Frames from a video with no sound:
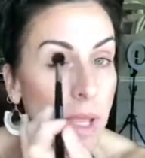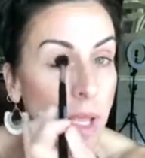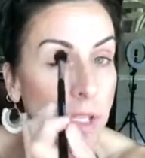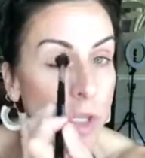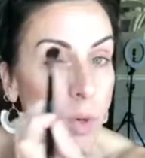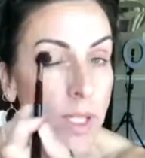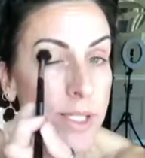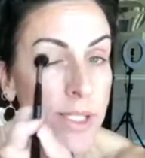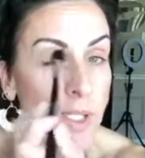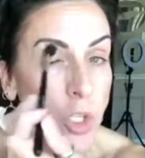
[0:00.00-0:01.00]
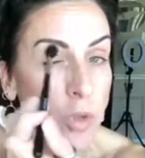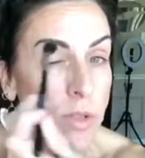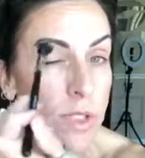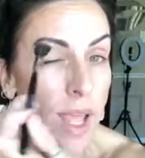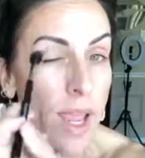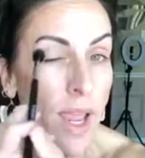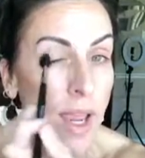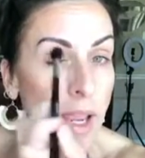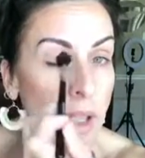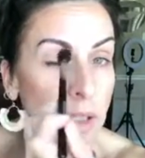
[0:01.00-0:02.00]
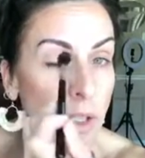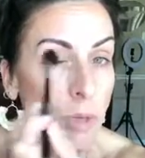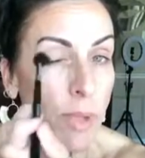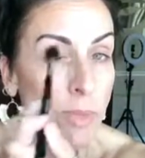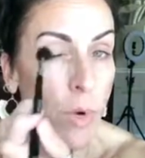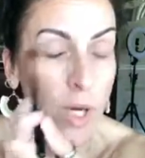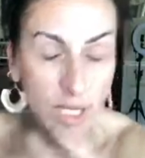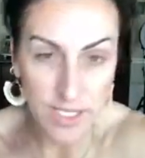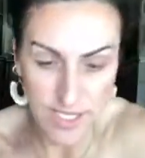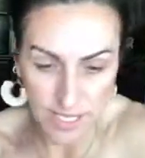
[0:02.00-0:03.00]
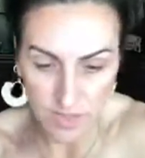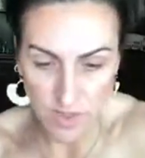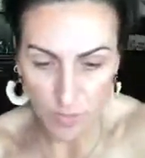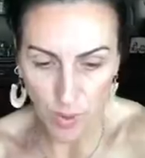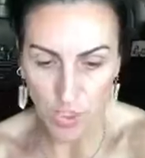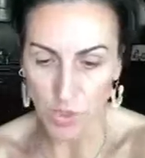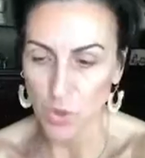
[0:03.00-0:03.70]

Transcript: you can use a little bit more condensed brush.